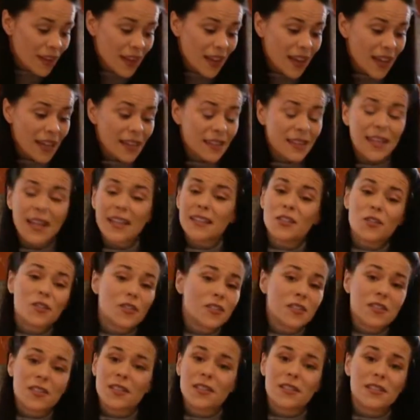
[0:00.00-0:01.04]
And that's
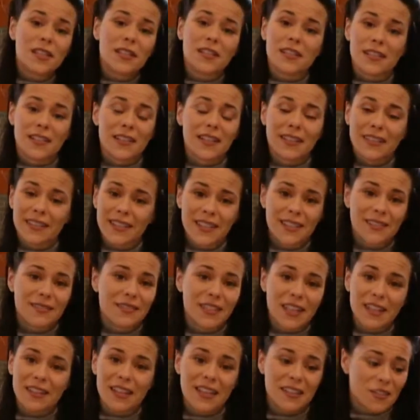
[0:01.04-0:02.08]
just statistics,
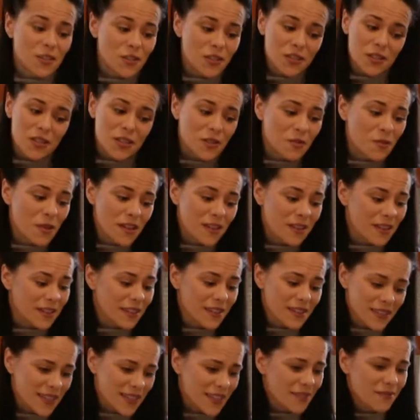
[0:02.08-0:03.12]
and that's just the way it
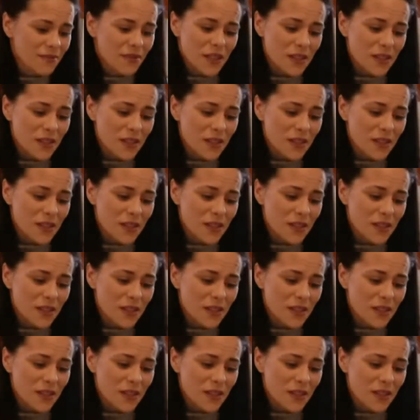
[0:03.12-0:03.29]
is.